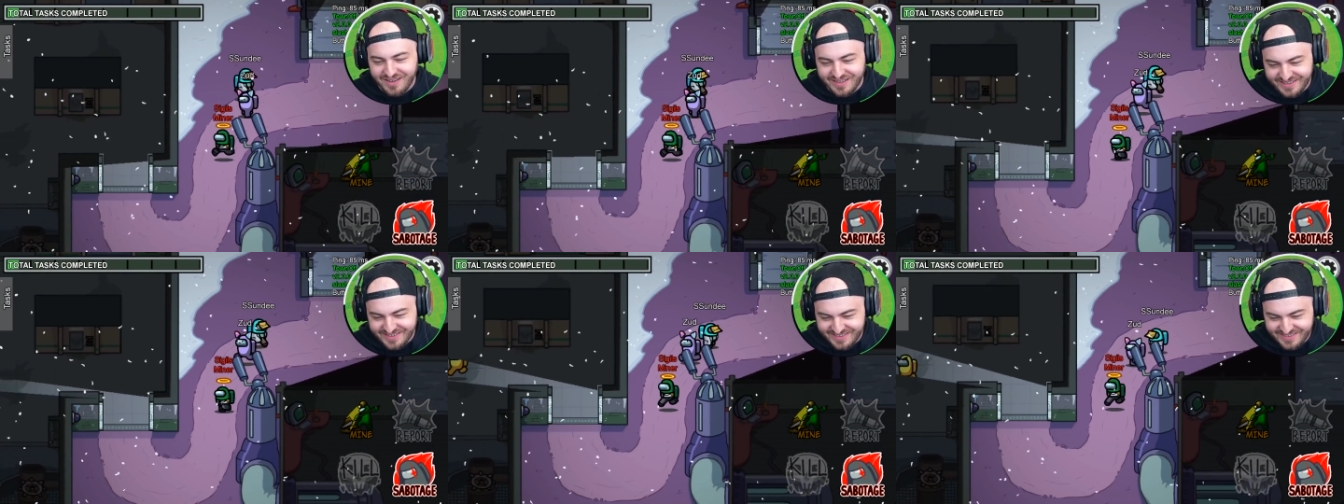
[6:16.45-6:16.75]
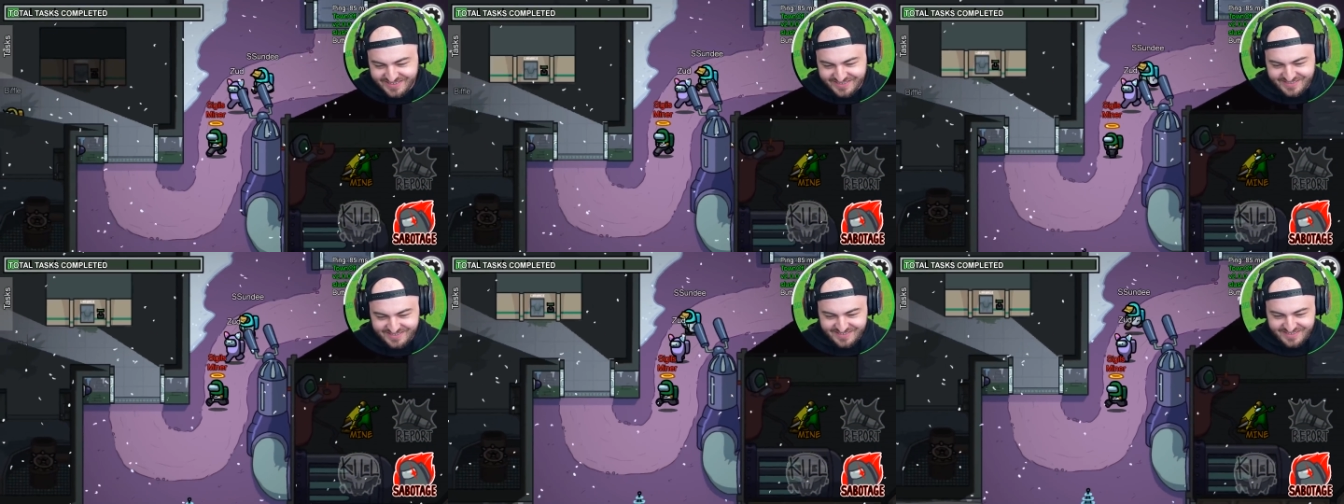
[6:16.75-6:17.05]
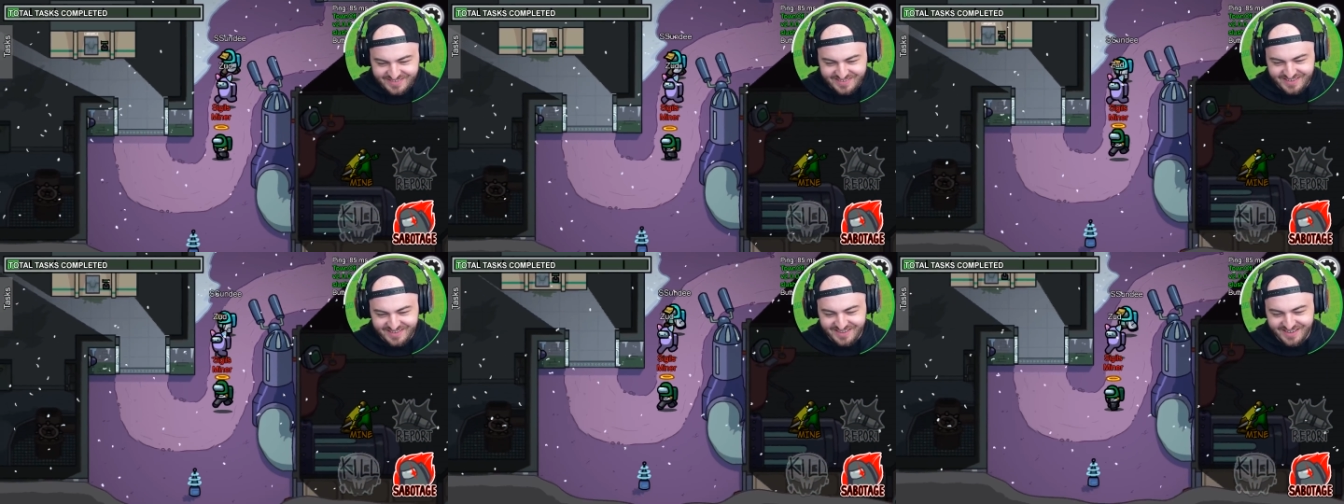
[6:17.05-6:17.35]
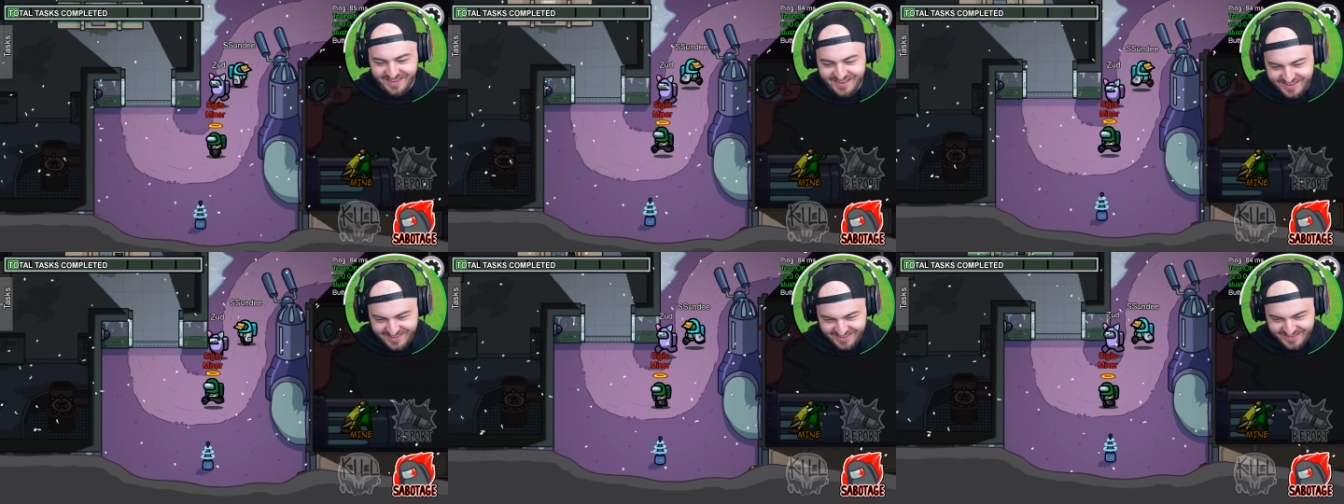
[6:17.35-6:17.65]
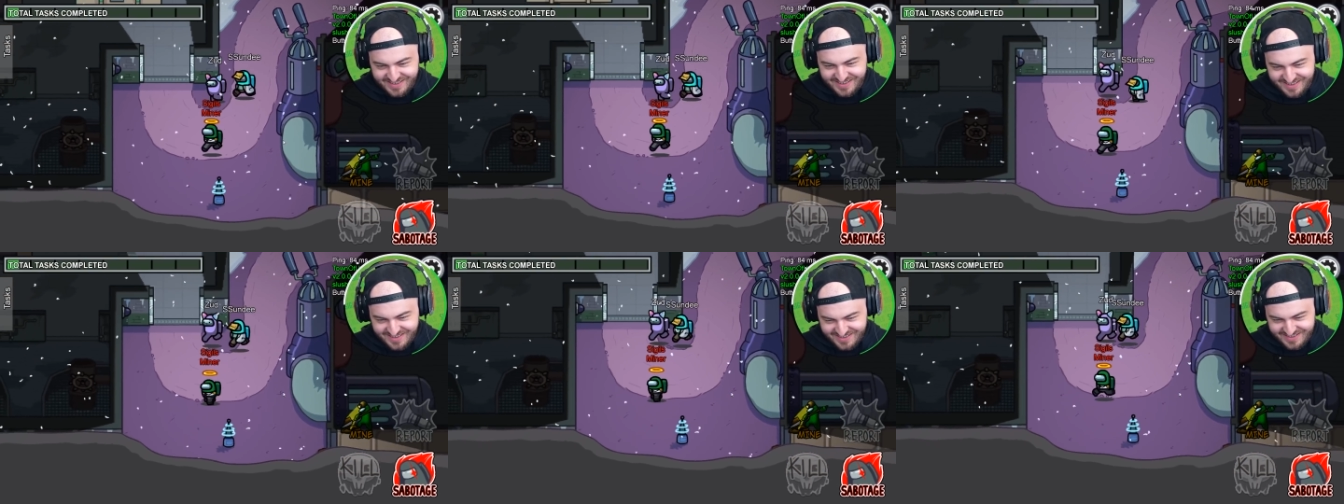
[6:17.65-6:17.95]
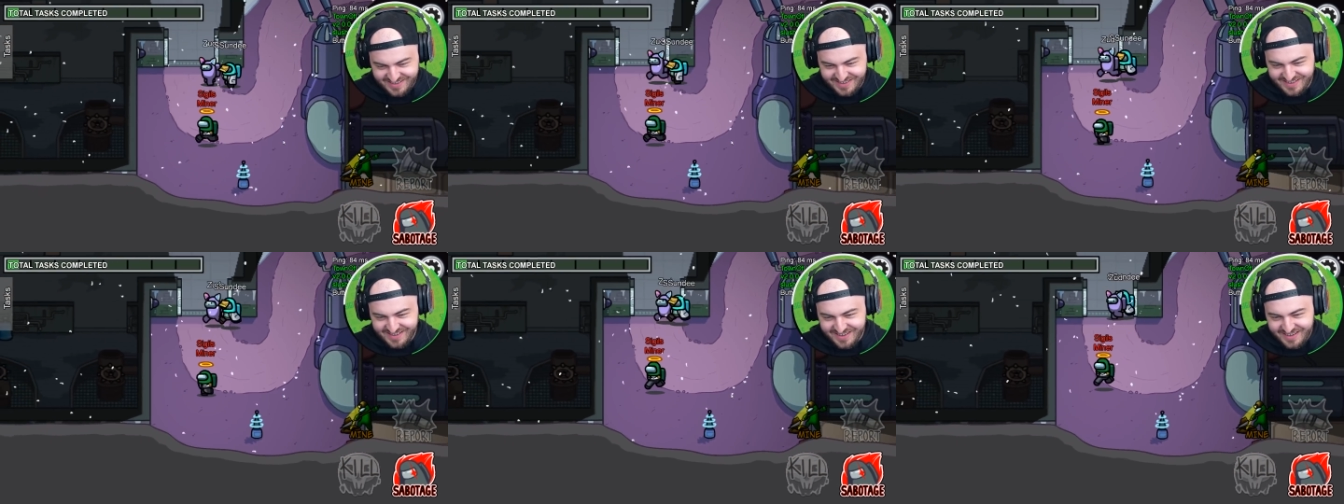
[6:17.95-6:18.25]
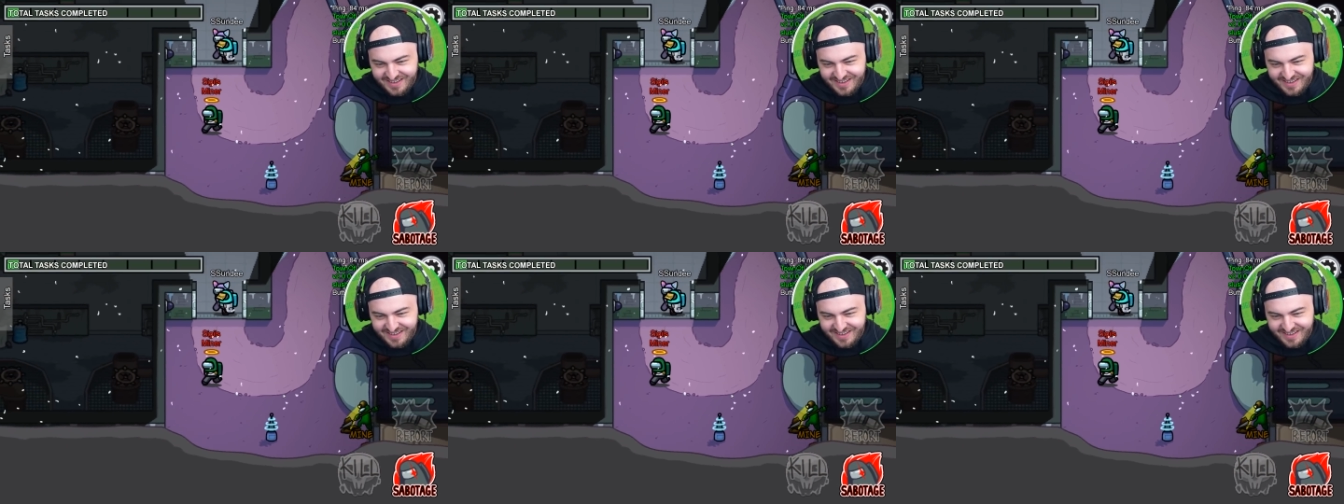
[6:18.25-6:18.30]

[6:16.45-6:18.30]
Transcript: You can't get away from me.